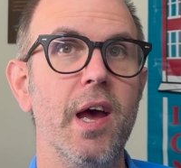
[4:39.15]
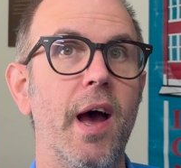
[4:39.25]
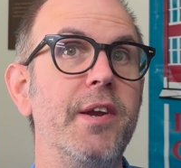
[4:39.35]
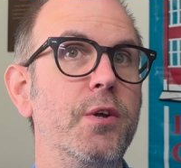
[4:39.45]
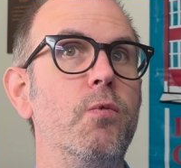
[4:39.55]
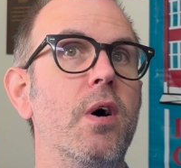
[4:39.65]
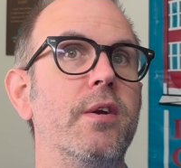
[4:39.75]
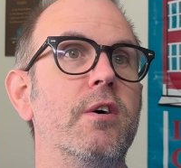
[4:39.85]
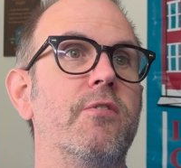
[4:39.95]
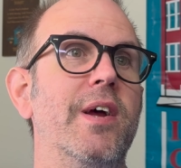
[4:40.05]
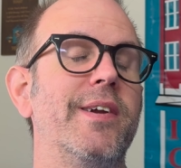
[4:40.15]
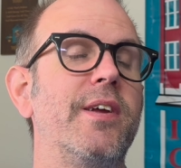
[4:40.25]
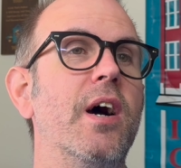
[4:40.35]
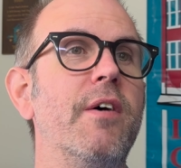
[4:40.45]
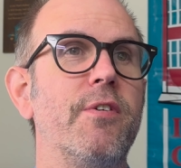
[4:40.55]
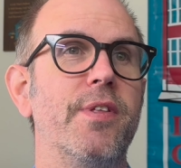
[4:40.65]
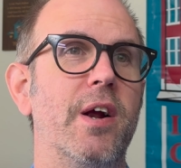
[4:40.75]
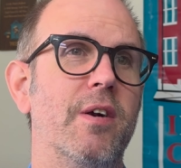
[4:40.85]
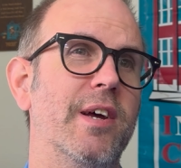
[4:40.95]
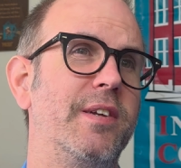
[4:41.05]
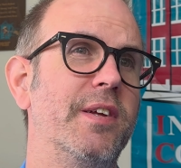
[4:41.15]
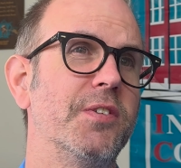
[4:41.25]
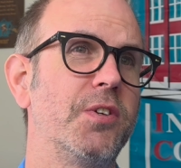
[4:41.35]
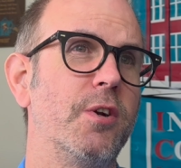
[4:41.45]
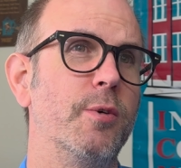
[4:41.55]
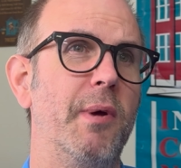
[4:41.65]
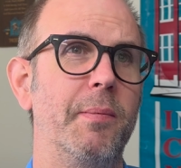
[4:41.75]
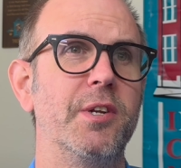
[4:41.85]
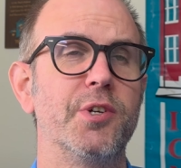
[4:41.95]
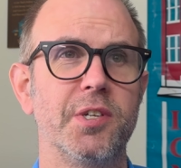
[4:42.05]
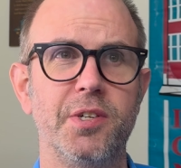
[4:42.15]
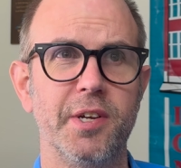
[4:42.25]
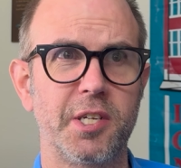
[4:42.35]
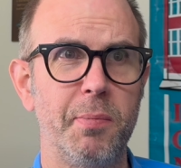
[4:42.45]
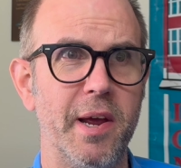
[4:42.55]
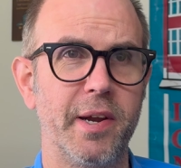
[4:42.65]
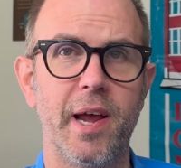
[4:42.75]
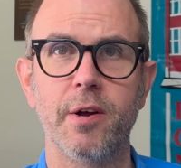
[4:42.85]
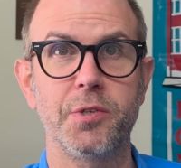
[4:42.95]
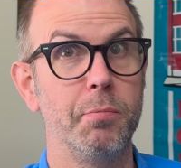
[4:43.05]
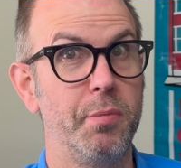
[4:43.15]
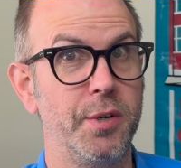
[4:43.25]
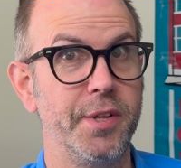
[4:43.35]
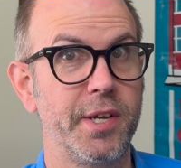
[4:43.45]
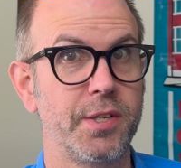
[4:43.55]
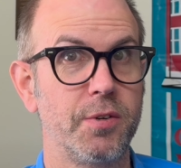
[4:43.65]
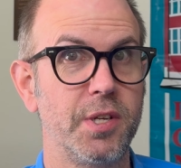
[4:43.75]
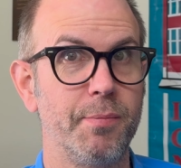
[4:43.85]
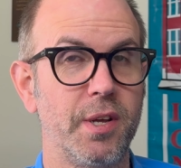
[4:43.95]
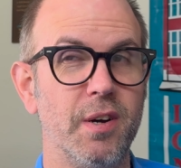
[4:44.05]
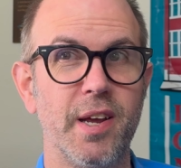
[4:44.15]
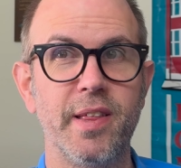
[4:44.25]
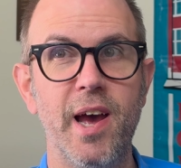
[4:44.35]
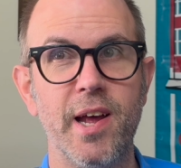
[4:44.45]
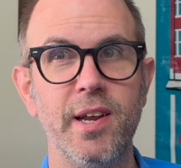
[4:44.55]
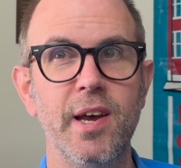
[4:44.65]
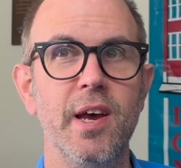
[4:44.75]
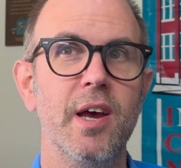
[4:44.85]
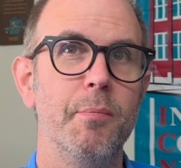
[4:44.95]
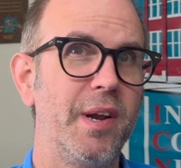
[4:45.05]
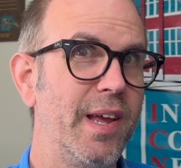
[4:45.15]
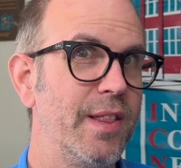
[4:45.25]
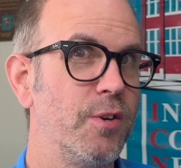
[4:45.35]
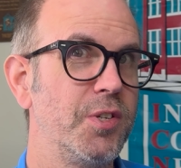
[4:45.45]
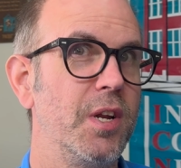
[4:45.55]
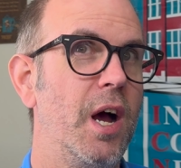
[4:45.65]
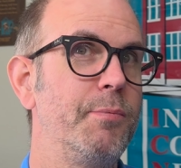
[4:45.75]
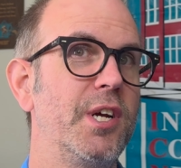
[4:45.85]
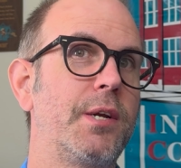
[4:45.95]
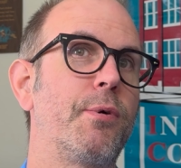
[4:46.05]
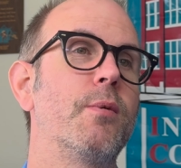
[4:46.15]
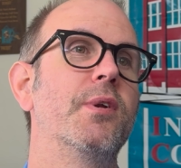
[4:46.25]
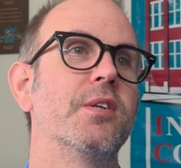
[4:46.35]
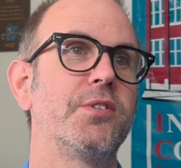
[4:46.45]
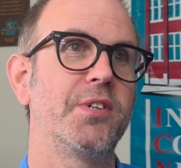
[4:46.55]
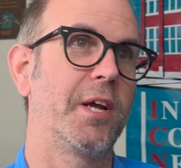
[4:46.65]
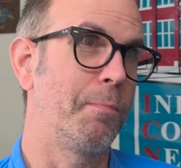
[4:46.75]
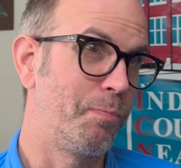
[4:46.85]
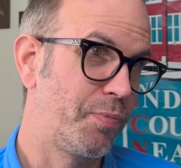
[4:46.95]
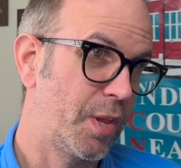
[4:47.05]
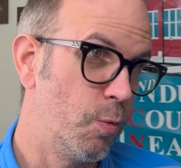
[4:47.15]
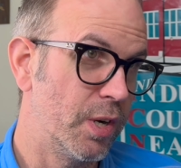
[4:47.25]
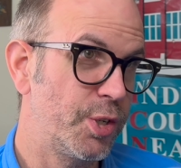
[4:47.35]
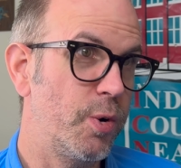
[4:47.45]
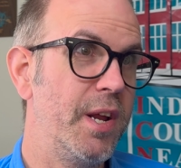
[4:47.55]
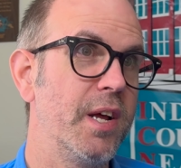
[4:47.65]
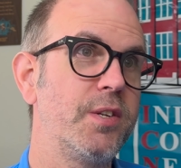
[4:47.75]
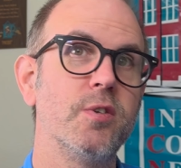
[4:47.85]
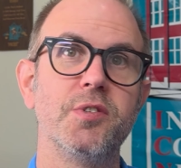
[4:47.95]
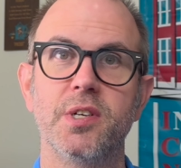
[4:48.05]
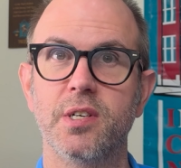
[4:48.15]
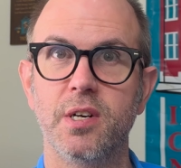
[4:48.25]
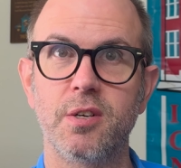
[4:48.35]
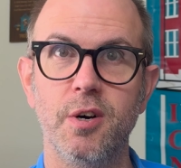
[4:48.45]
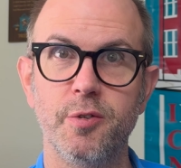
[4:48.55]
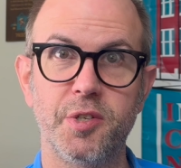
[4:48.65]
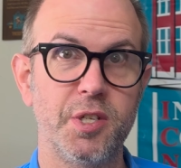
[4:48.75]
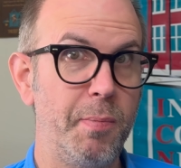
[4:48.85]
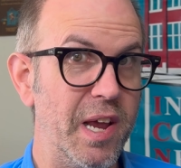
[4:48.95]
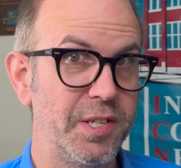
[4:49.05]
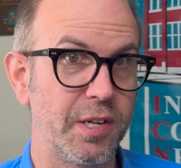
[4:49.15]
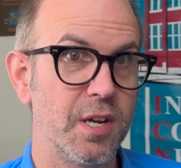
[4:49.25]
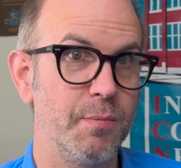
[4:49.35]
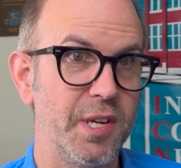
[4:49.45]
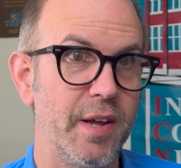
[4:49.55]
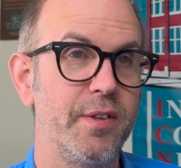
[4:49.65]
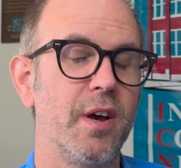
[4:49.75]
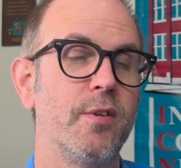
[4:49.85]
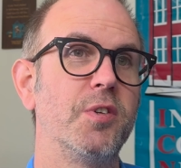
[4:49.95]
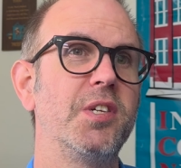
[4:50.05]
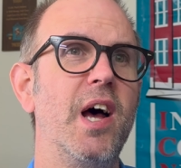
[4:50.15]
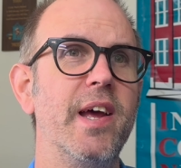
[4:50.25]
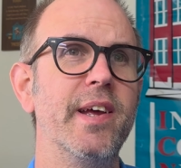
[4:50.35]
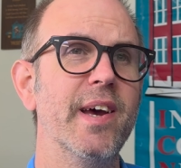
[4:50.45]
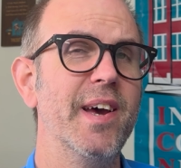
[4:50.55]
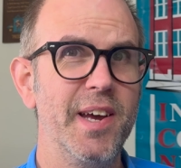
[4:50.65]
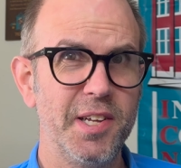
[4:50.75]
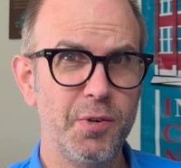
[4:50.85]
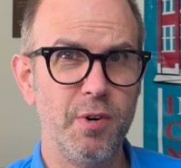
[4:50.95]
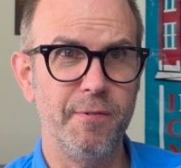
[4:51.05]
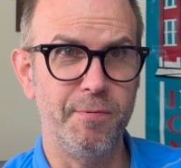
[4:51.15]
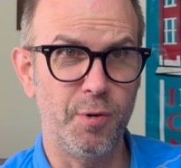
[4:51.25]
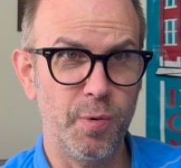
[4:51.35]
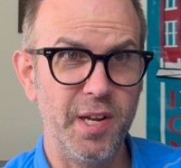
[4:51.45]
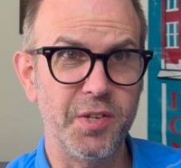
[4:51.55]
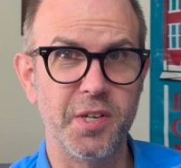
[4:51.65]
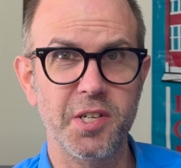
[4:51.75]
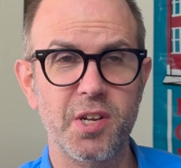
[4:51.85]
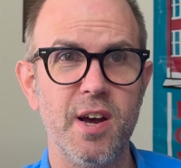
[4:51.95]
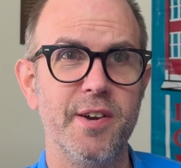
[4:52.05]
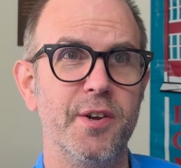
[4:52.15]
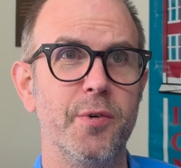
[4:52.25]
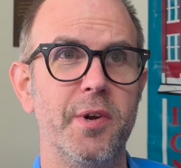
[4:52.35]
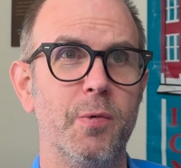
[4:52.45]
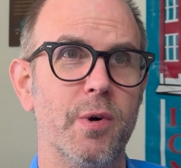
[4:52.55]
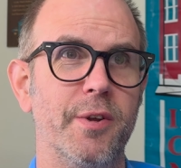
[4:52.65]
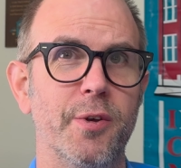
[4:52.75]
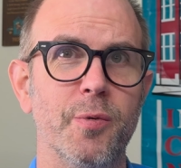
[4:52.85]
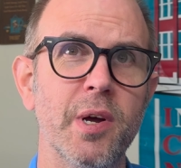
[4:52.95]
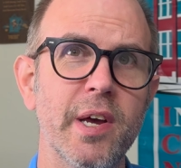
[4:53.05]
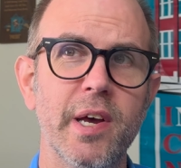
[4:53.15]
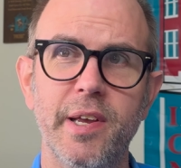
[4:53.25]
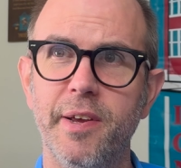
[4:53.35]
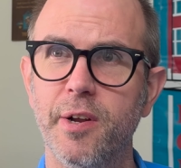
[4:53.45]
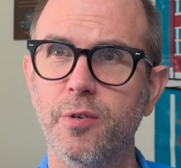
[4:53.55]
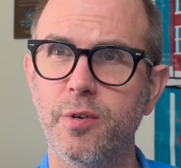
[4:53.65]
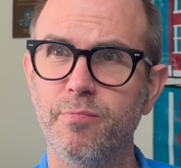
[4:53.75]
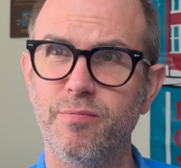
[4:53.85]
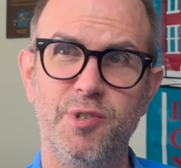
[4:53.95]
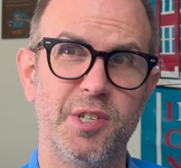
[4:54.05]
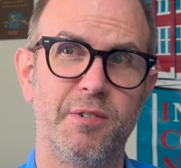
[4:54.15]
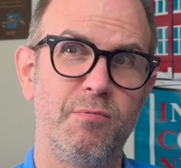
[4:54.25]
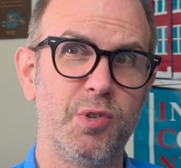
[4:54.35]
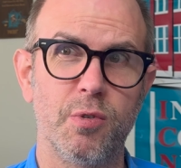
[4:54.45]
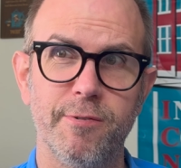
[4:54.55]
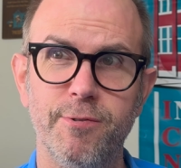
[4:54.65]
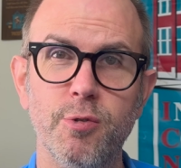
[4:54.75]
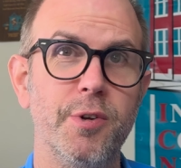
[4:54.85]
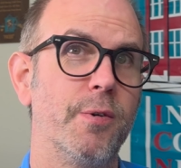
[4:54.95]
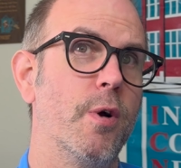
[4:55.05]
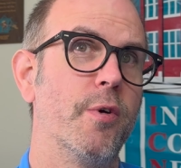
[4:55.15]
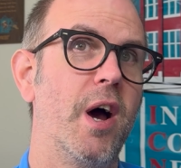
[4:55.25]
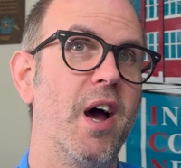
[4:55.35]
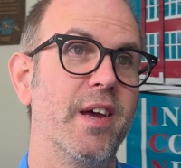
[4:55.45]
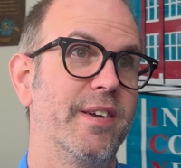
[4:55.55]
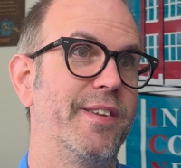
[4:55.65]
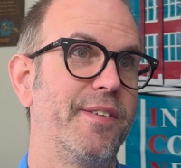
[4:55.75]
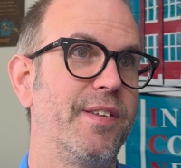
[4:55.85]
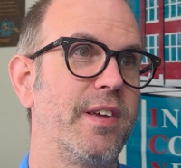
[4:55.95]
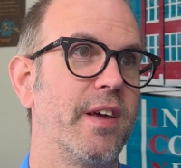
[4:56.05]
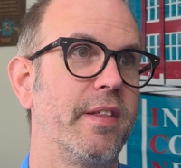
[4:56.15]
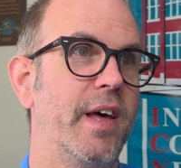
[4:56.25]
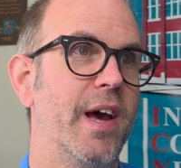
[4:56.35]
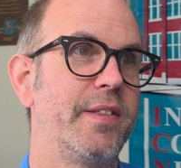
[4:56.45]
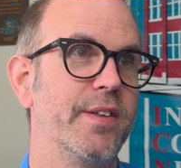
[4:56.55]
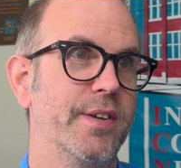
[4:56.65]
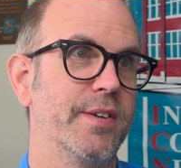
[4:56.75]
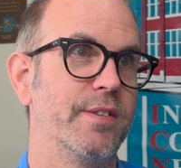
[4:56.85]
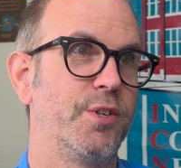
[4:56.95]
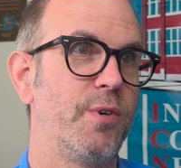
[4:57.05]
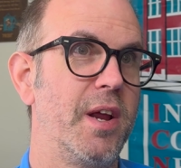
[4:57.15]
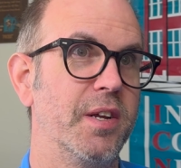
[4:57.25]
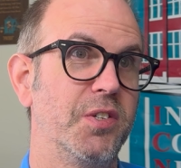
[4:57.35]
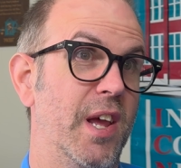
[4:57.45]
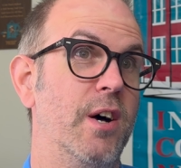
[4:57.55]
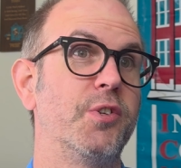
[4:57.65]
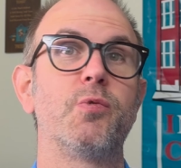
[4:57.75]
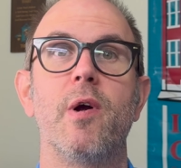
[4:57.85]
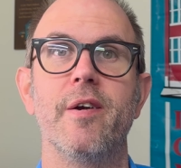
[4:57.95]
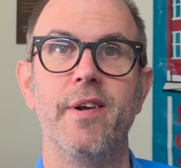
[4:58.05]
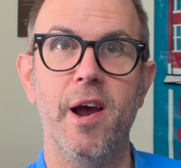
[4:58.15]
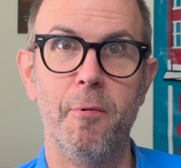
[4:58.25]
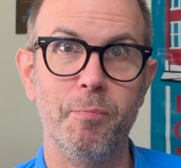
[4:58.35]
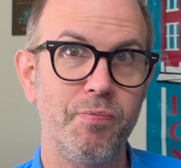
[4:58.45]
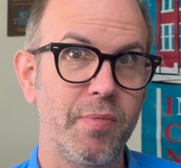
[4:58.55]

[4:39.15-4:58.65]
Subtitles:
I do want overhead cover there. I'd considered maybe just expanding out some buildings or something like that. But again, there's an object permanence thing. When a train enters a closed space and comes out the other side, it sort of creates a discontinuity where you know, just sort of fool your own eye into thinking that the train is elsewhere now.